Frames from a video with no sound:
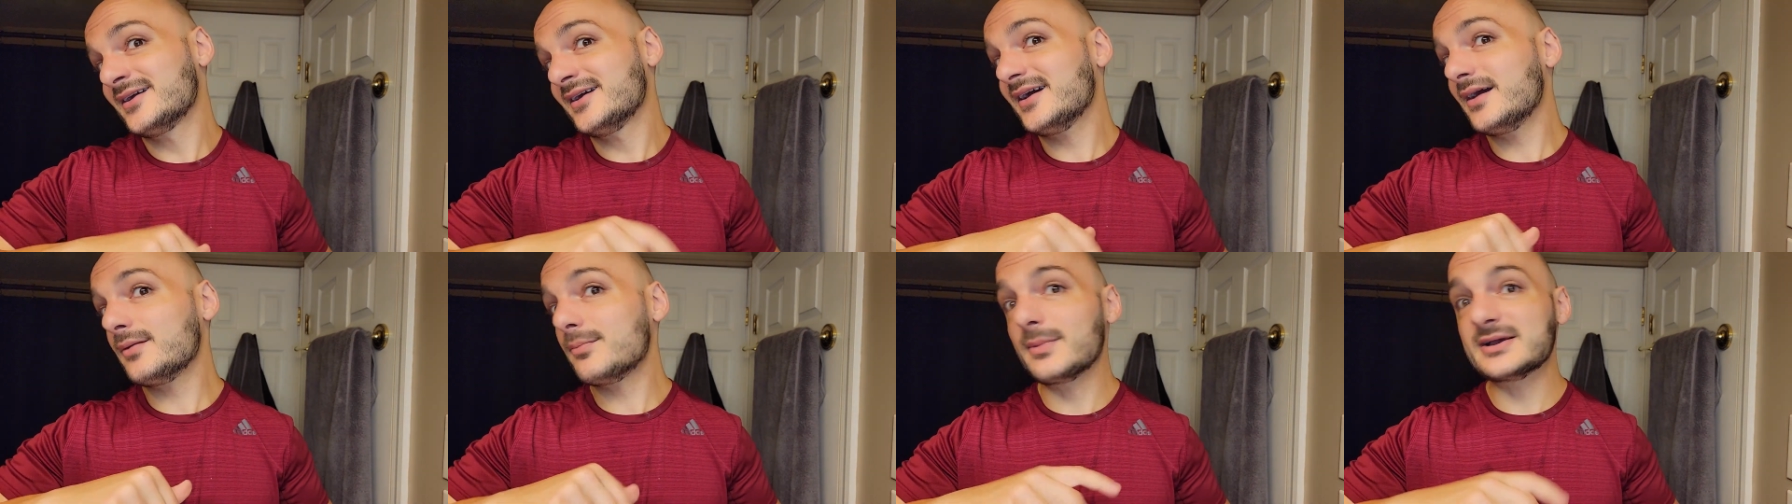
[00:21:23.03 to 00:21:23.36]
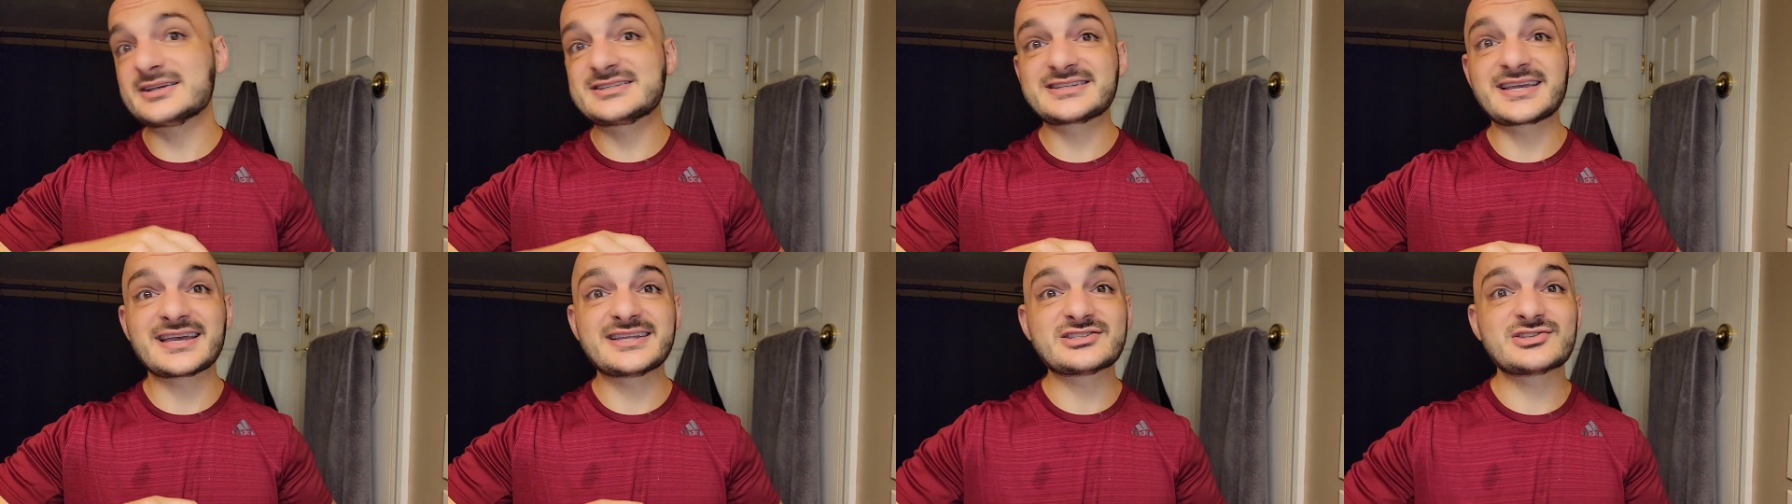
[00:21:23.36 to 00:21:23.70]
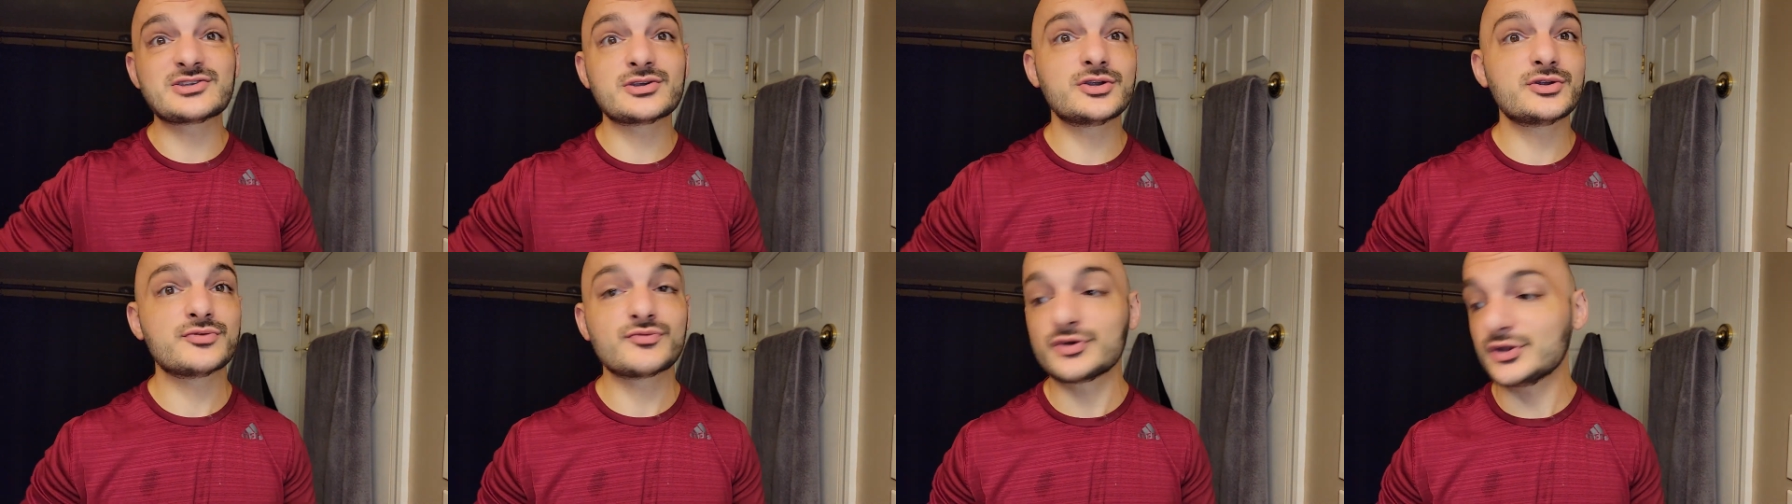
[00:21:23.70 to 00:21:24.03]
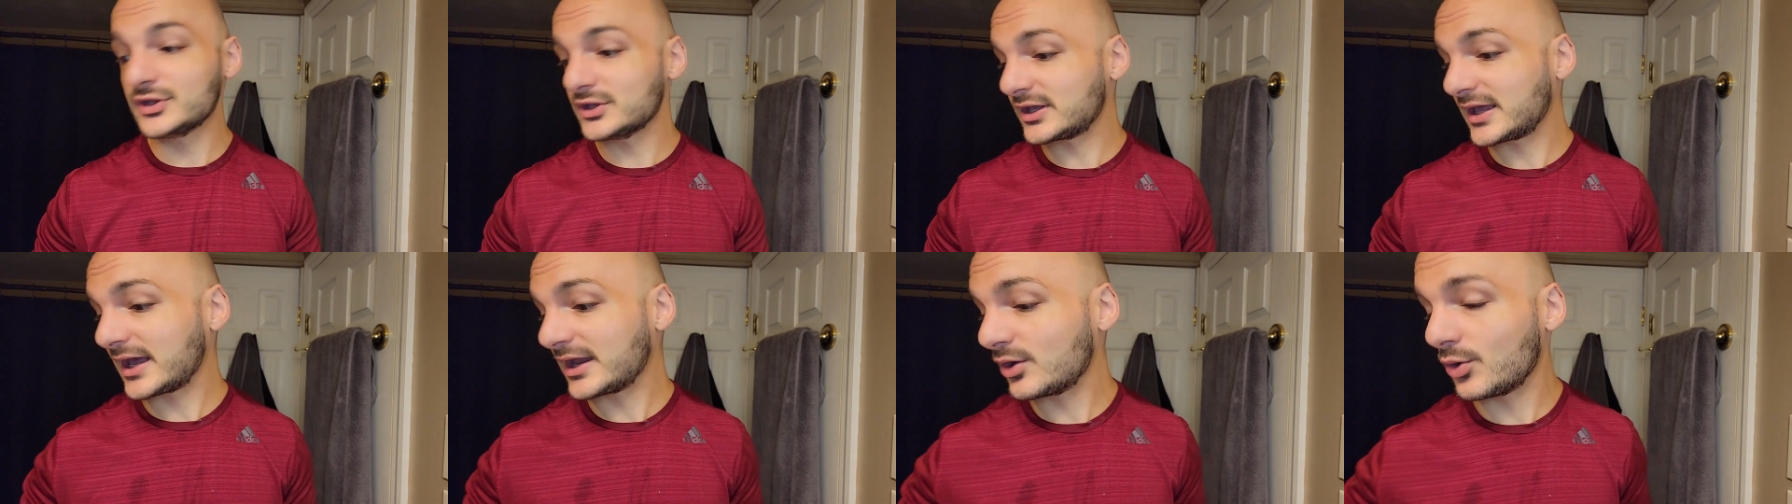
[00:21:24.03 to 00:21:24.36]
Uh, my skin's
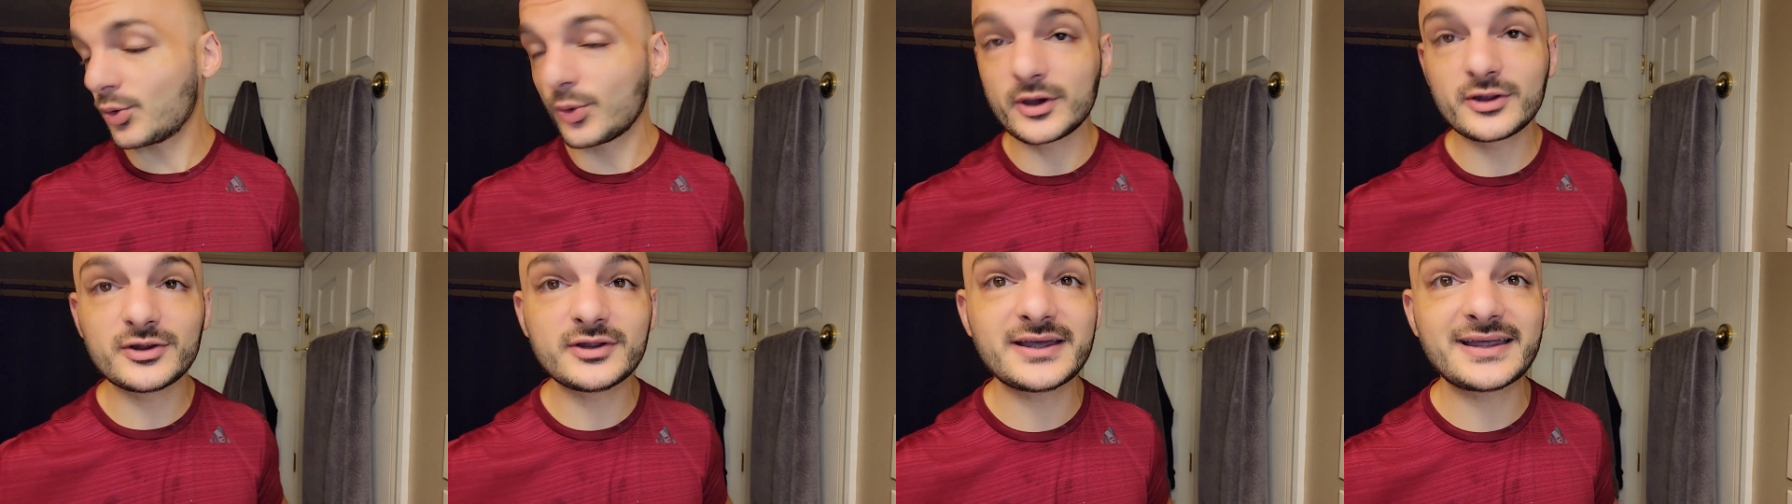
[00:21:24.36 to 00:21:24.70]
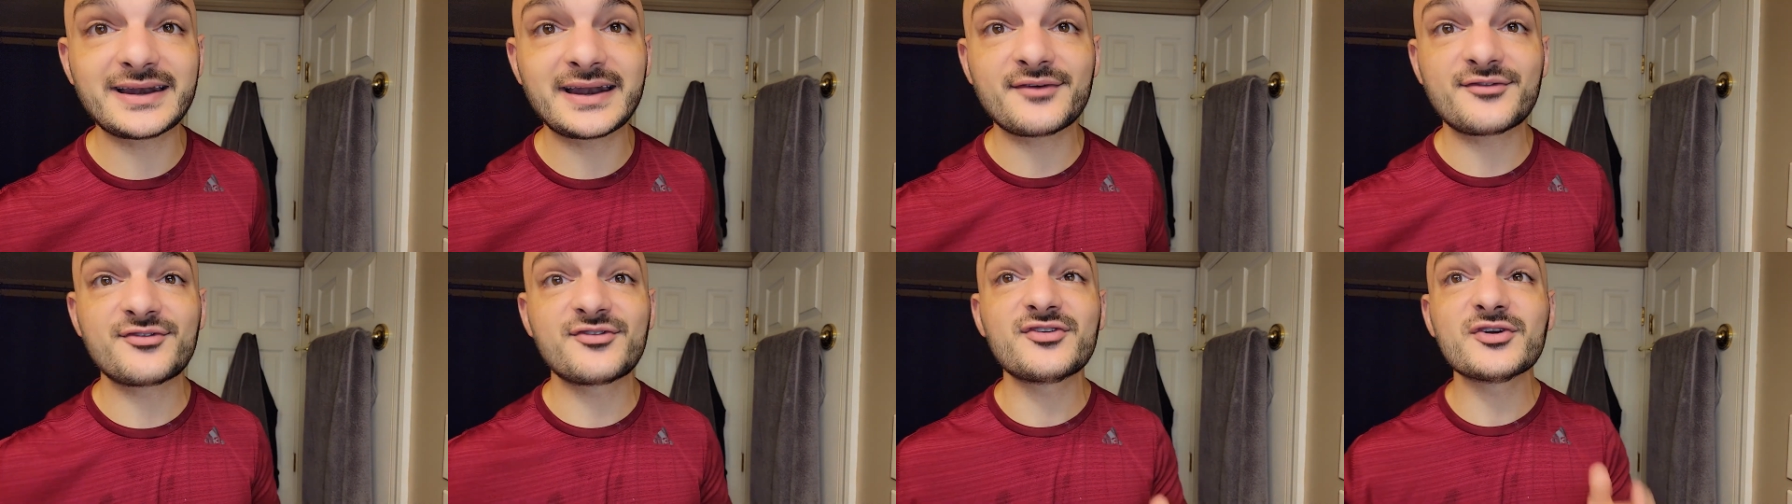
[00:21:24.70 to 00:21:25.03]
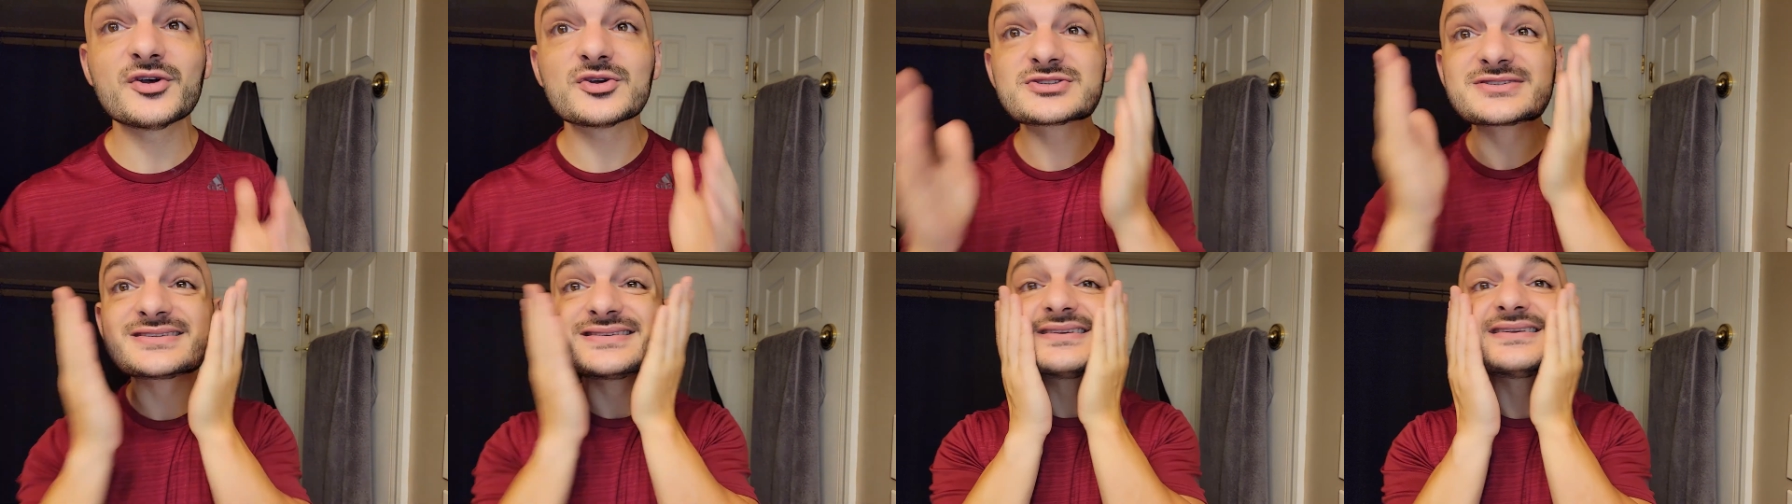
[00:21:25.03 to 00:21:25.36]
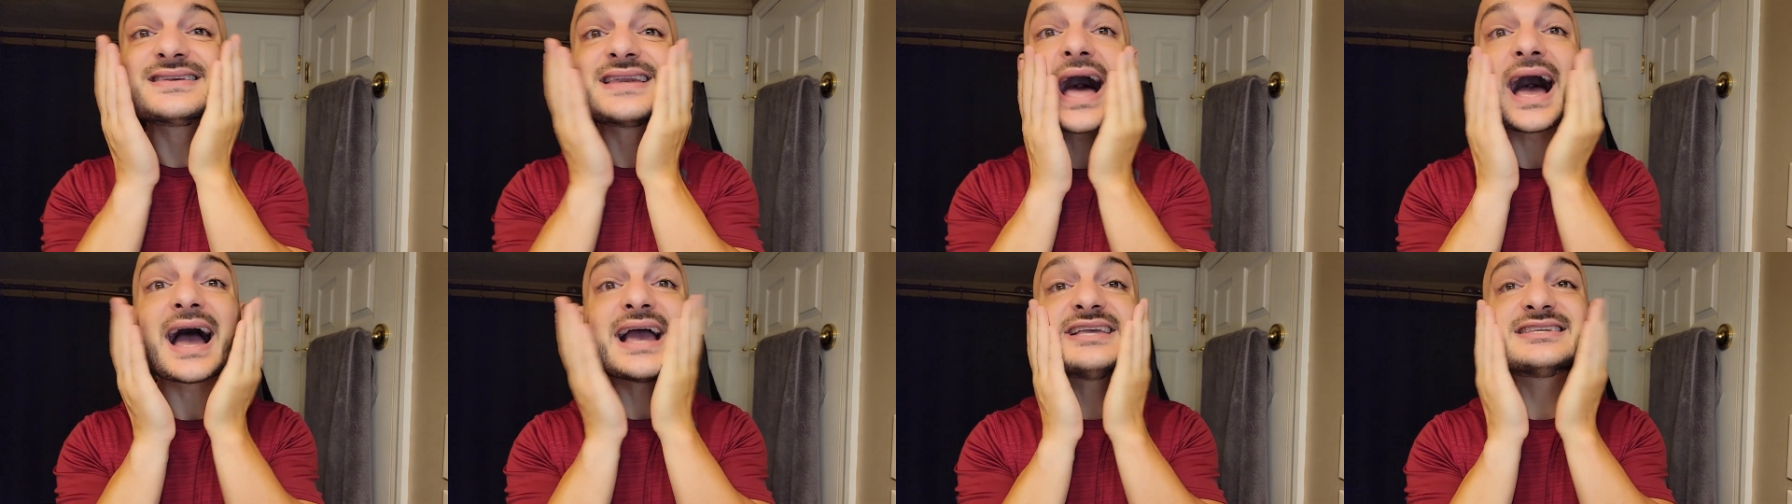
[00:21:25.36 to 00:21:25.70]
really kind of oily, and it feels
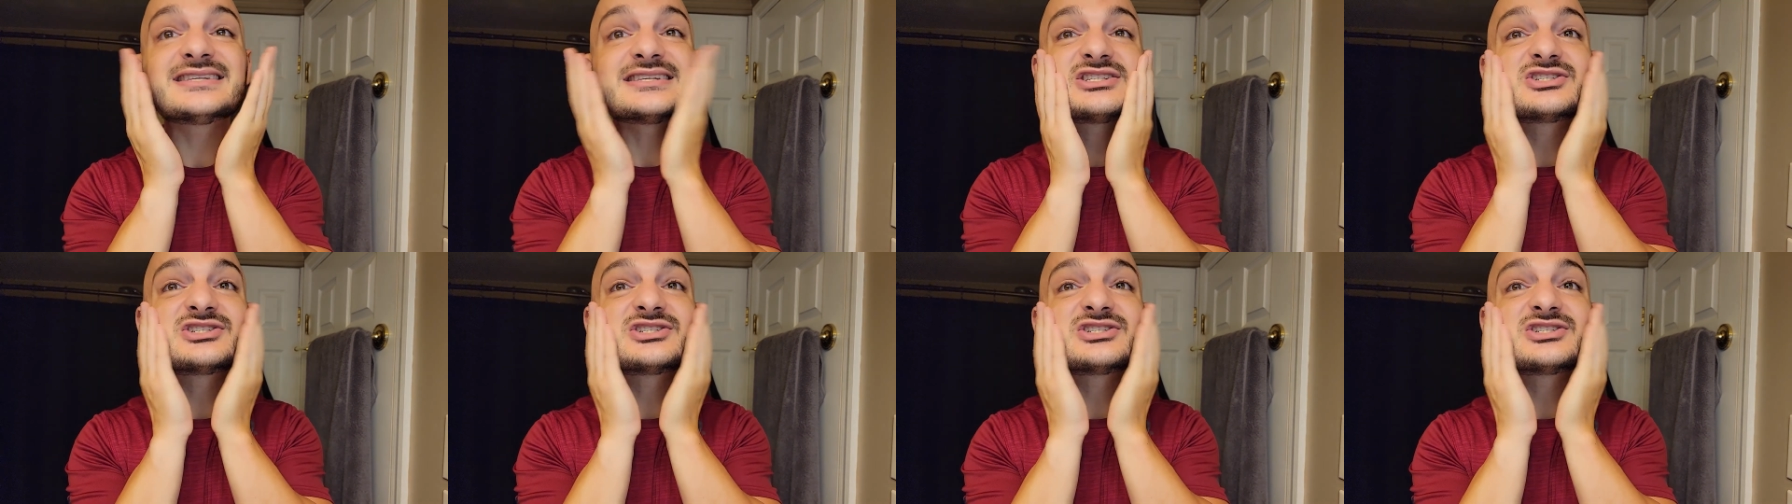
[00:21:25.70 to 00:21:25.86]
nice.